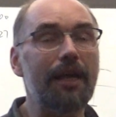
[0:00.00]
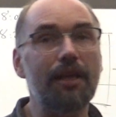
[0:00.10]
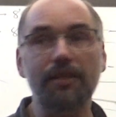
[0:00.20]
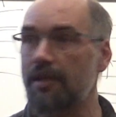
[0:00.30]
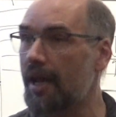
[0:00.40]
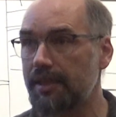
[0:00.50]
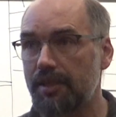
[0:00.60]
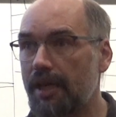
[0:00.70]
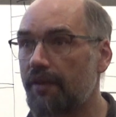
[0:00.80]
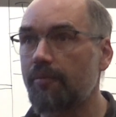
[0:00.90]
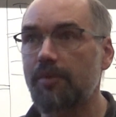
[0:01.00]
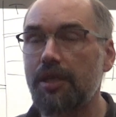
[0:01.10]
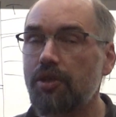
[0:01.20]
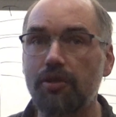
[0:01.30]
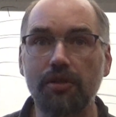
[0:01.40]
It's nice to get from
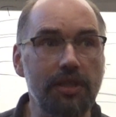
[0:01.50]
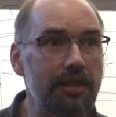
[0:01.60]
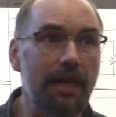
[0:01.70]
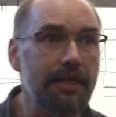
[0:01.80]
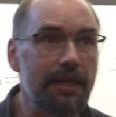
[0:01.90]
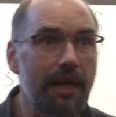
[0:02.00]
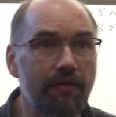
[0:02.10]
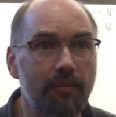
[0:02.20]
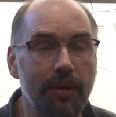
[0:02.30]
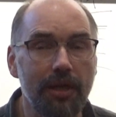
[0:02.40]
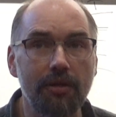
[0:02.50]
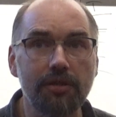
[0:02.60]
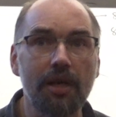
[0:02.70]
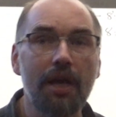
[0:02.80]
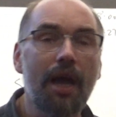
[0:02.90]
teachers. It's nice to get from
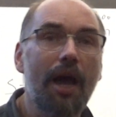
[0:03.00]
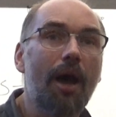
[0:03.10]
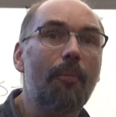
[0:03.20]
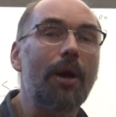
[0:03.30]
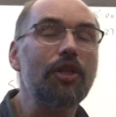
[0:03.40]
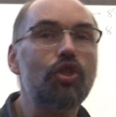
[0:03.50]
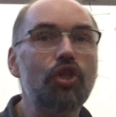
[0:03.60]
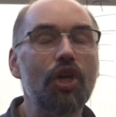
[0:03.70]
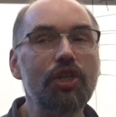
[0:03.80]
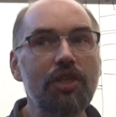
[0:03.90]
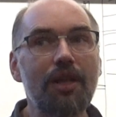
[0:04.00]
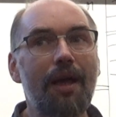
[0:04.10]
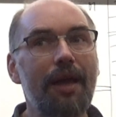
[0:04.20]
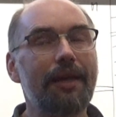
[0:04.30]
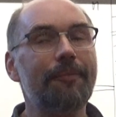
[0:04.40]
peers. But just
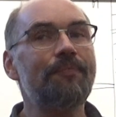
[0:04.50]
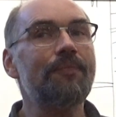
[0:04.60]
like